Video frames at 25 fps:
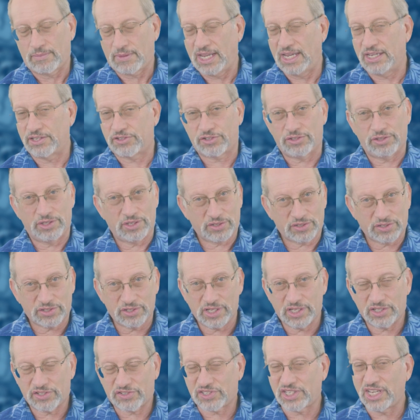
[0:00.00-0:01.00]
And so this is
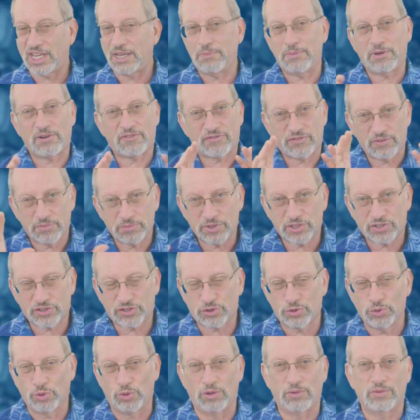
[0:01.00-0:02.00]
a statement from the
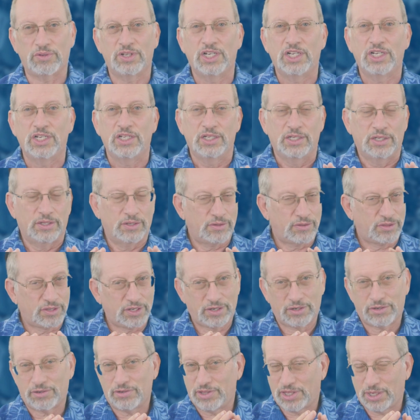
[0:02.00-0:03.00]
school.
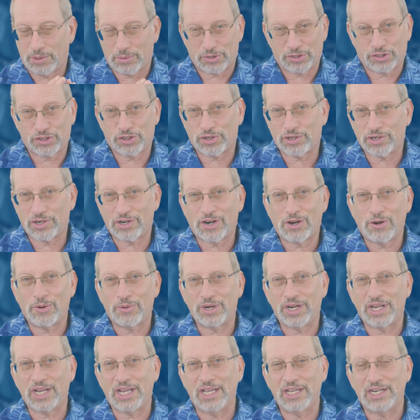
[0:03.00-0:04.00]
They were
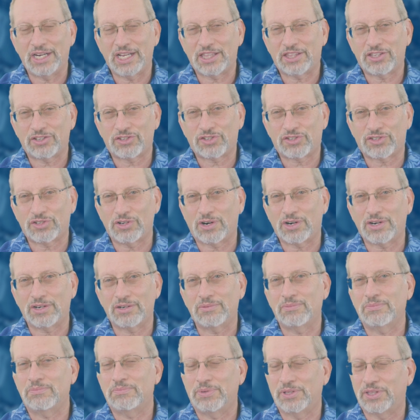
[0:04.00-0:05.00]
sugarcoating it at the
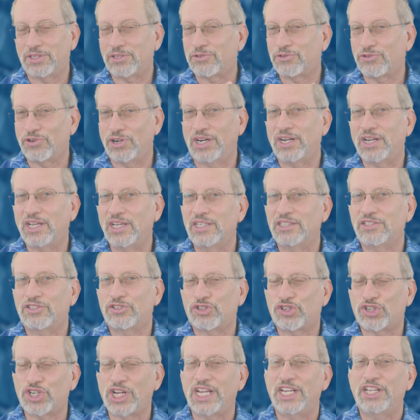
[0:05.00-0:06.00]
start, but they're trying to
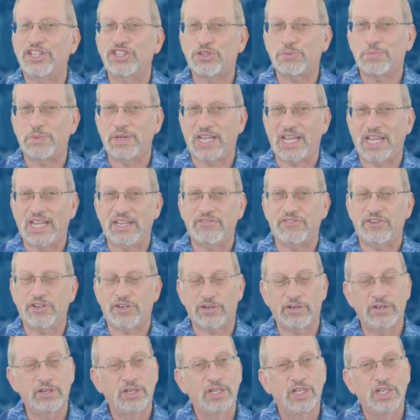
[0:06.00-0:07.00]
change
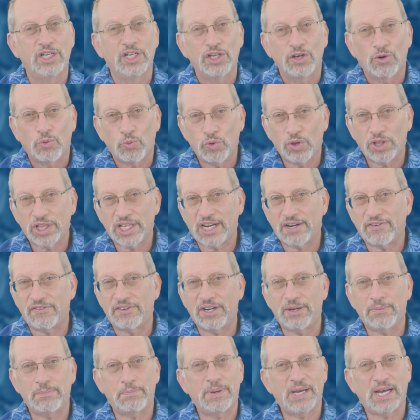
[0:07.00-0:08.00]
behavior. Will it have
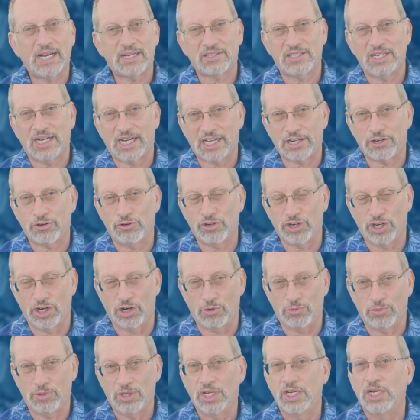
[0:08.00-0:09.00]
an impact? I don't
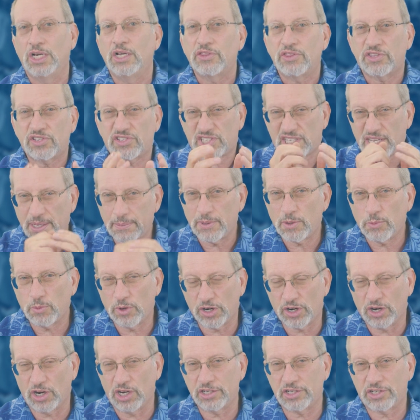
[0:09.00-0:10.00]
know. The statement
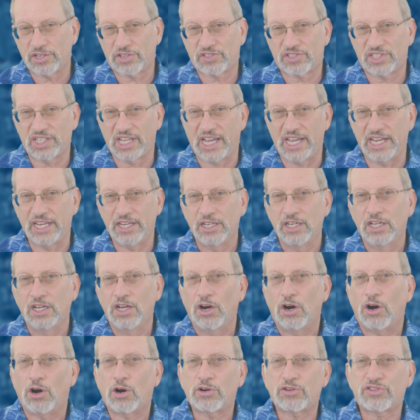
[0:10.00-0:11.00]
went on to say,
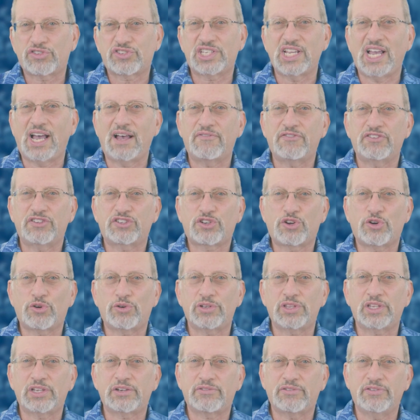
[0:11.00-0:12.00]
our staff is
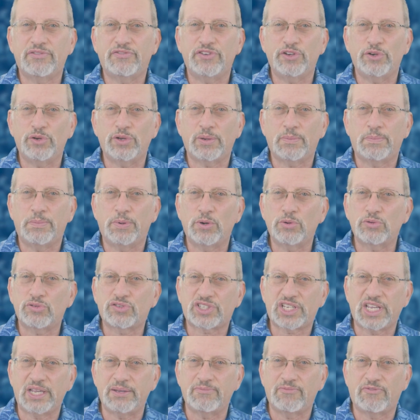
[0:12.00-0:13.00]
currently reviewing
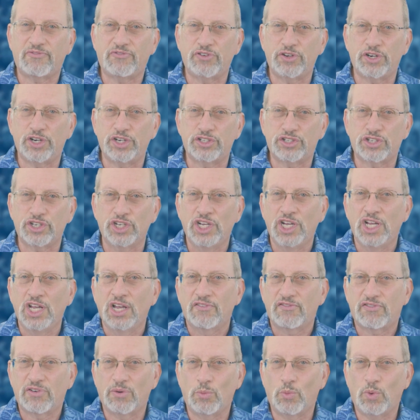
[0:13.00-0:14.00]
post-game footage
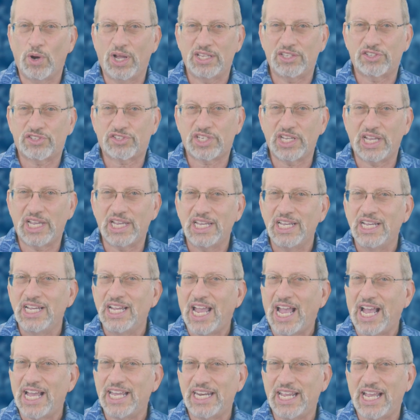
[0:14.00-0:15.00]
from Wednesday,
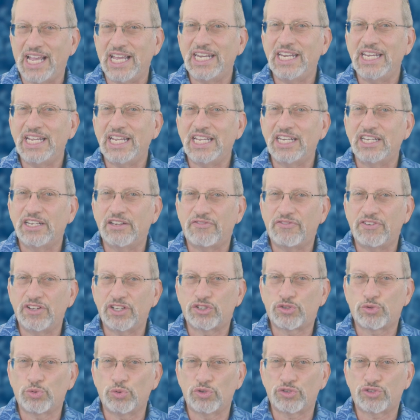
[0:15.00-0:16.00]
and any
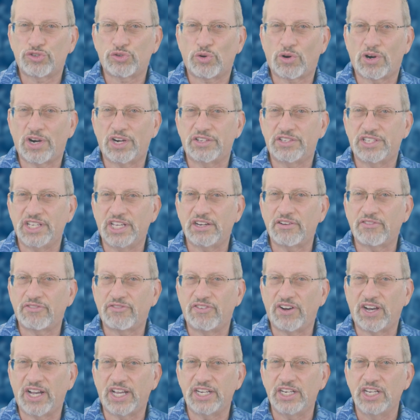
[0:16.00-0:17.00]
individuals who are
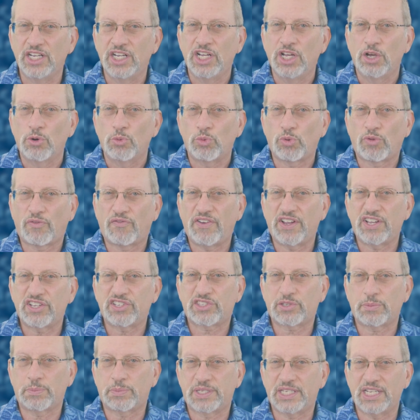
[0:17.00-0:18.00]
identified will
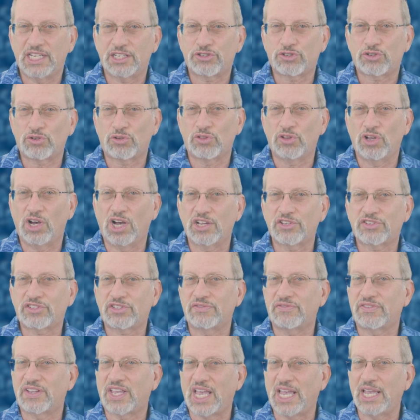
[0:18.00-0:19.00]
face the potential loss
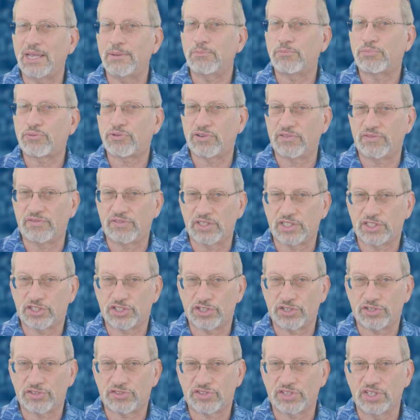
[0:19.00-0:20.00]
of game
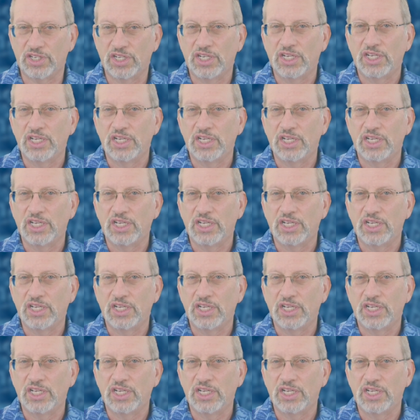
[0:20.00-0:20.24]
privileges.